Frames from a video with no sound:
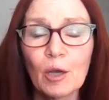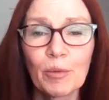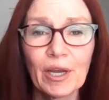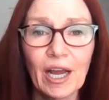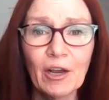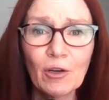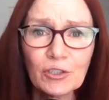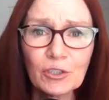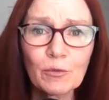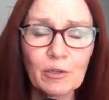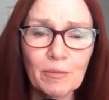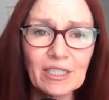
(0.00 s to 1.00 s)
But I
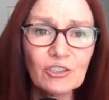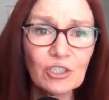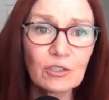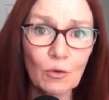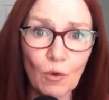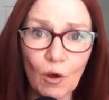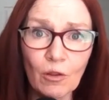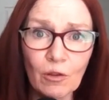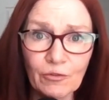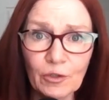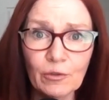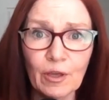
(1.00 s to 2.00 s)
also want to mention to all
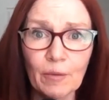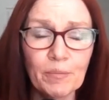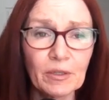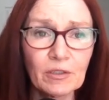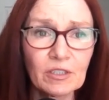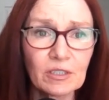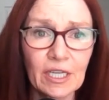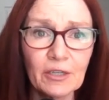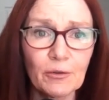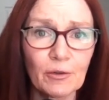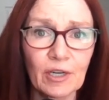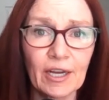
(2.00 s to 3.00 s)
of you that Bill
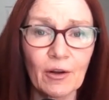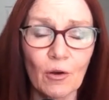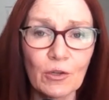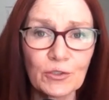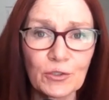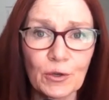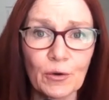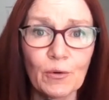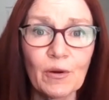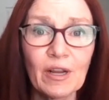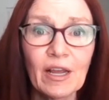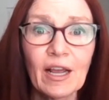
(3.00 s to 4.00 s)
Snyder and I
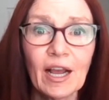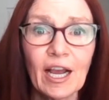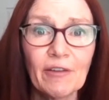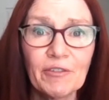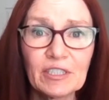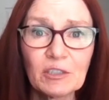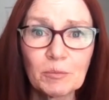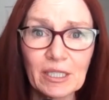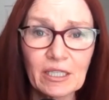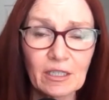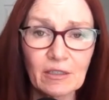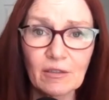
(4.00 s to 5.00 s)
also have a
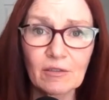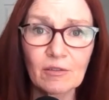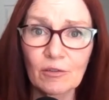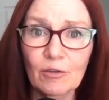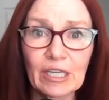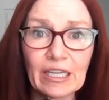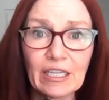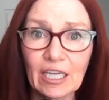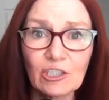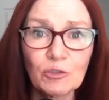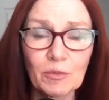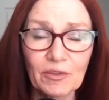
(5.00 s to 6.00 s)
speaking
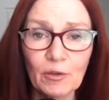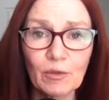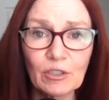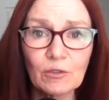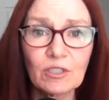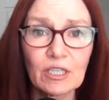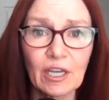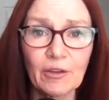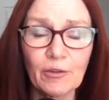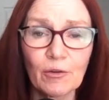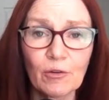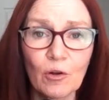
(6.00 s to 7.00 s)
engagement that we do
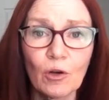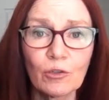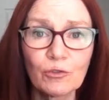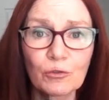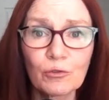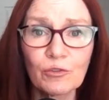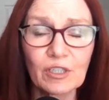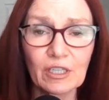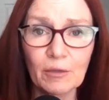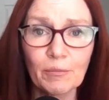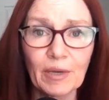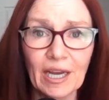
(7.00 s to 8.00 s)
together called Truth and
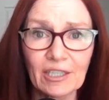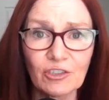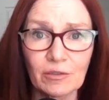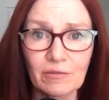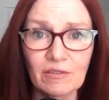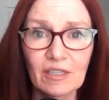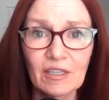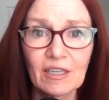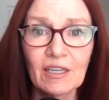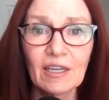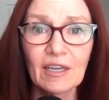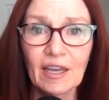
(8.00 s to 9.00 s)
Compassion.
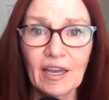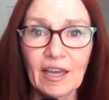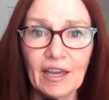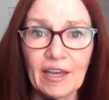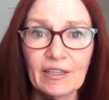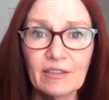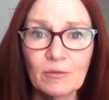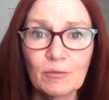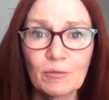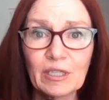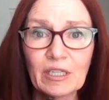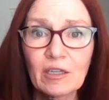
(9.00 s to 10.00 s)
And
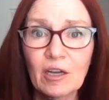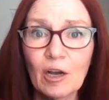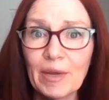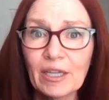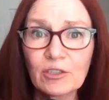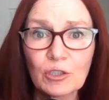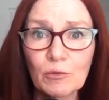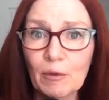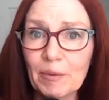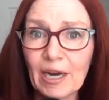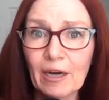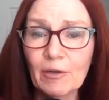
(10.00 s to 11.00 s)
we can come out to a
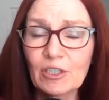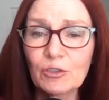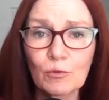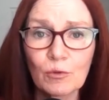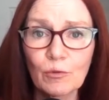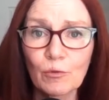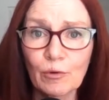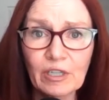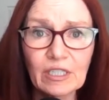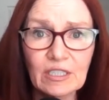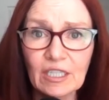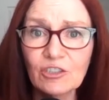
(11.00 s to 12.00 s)
parish or an
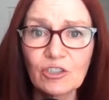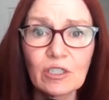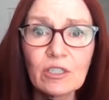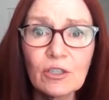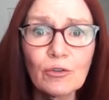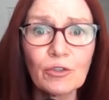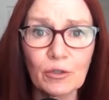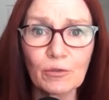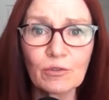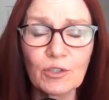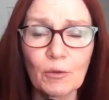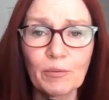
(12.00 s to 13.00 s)
organization near
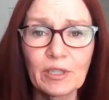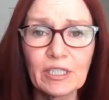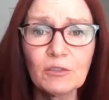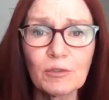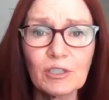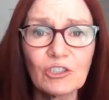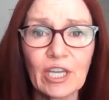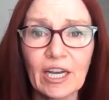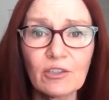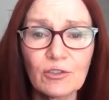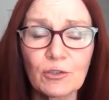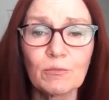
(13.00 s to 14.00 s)
you. So please reach
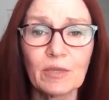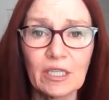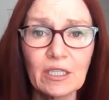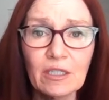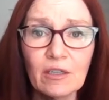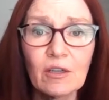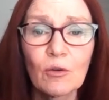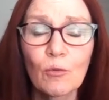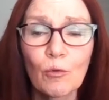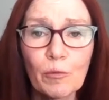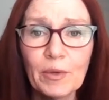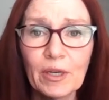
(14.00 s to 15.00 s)
out to me
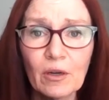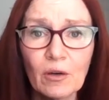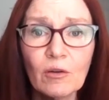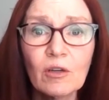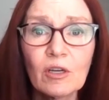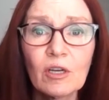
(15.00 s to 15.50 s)
or Bill.